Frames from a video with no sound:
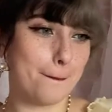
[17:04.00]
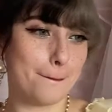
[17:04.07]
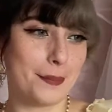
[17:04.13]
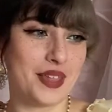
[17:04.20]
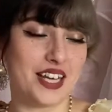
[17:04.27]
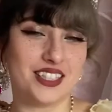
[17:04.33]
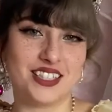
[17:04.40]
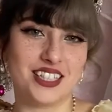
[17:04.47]

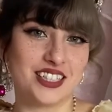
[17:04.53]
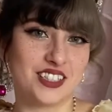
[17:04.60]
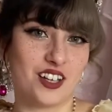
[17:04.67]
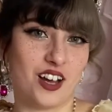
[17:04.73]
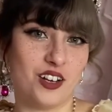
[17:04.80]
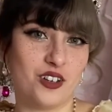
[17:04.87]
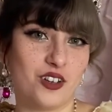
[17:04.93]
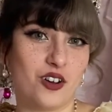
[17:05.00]
there's things that
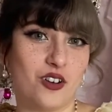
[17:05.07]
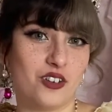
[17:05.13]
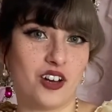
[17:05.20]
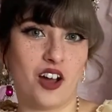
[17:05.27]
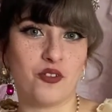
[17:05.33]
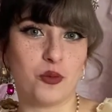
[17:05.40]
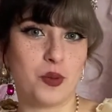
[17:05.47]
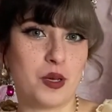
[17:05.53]
I look on
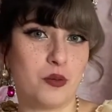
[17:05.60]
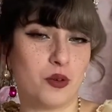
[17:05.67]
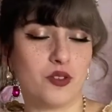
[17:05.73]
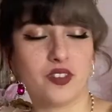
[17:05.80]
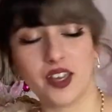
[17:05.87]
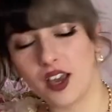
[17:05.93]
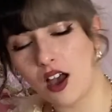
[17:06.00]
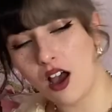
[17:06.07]
other people and
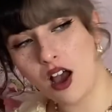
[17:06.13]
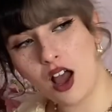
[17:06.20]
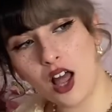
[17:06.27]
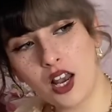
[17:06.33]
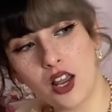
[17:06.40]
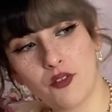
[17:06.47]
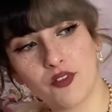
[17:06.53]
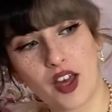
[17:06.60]
think, I
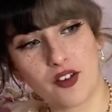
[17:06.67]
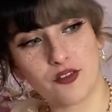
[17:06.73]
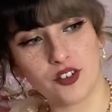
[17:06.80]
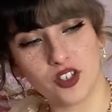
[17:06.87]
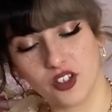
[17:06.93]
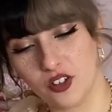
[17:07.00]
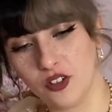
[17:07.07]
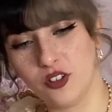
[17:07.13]
love that for
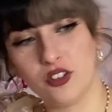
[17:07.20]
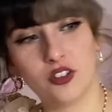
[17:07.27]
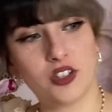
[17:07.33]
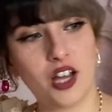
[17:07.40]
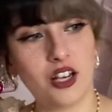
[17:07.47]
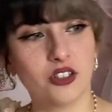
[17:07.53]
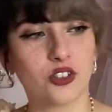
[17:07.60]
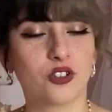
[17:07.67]
you,
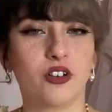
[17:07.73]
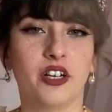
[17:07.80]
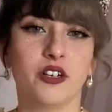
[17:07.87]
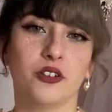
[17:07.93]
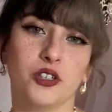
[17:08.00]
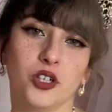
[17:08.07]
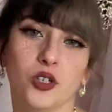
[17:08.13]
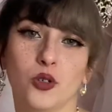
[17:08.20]
that looks great
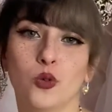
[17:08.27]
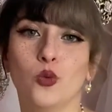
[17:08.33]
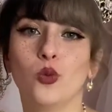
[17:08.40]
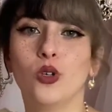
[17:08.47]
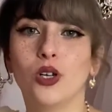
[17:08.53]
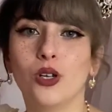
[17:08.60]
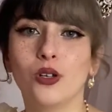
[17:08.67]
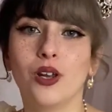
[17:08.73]
on you,
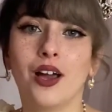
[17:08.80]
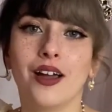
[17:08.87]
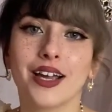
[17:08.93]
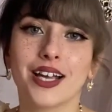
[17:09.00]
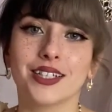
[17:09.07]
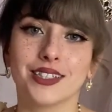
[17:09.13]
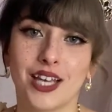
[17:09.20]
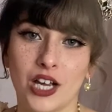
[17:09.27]
would look like
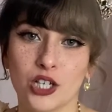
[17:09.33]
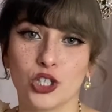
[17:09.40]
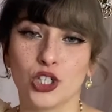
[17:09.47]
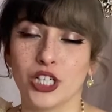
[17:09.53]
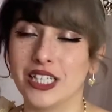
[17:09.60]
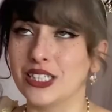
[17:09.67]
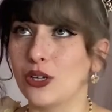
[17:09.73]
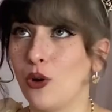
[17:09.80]
a sack of
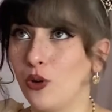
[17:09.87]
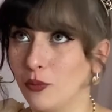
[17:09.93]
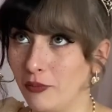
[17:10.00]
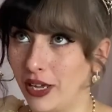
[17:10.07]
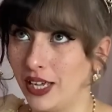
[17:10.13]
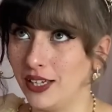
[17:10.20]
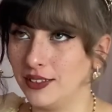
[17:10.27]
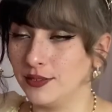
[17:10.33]
shit on
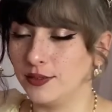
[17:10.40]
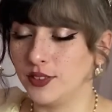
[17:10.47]
me.